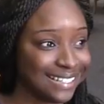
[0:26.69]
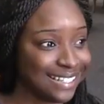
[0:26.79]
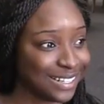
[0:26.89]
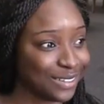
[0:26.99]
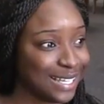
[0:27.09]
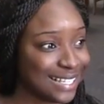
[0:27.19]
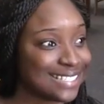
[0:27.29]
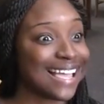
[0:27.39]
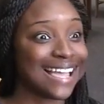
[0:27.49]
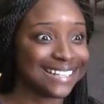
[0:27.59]
you know,
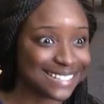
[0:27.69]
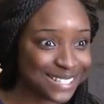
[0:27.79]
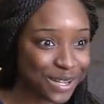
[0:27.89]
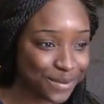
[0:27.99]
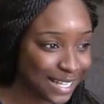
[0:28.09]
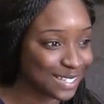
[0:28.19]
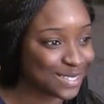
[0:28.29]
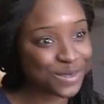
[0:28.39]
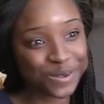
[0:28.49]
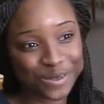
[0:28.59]
excited to go back to
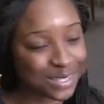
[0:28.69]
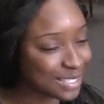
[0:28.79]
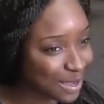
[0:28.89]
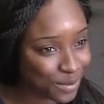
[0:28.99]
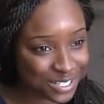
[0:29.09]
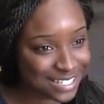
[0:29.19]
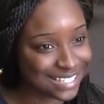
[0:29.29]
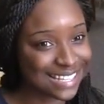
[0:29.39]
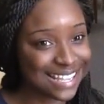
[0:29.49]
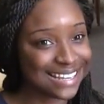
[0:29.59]
school. The summer's
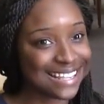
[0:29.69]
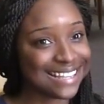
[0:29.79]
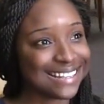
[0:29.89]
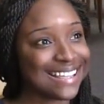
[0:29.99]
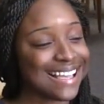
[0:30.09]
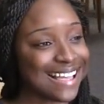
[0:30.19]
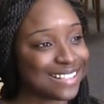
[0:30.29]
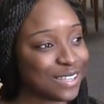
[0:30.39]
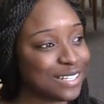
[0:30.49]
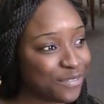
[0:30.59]
just ended.
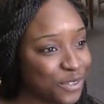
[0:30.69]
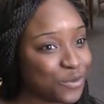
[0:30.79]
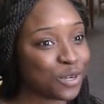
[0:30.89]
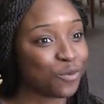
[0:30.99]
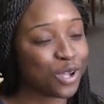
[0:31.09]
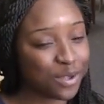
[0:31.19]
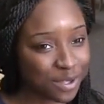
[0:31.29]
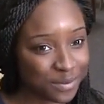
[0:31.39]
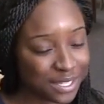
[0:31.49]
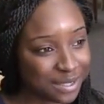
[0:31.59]
So I definitely want to
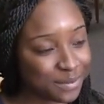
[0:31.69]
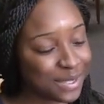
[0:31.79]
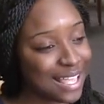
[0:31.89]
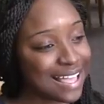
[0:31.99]
welcome them.